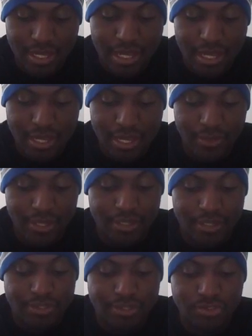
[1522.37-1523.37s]
Anyway,
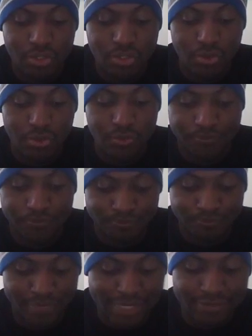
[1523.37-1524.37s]
so
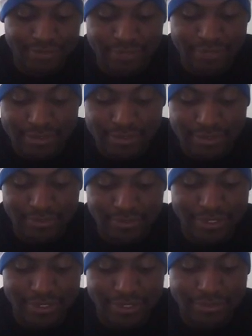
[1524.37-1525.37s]
that's the first thing we're
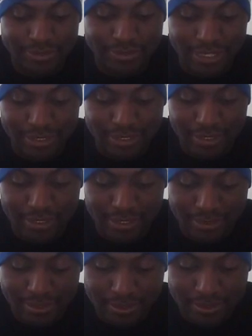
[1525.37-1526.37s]
gonna get to. Second thing.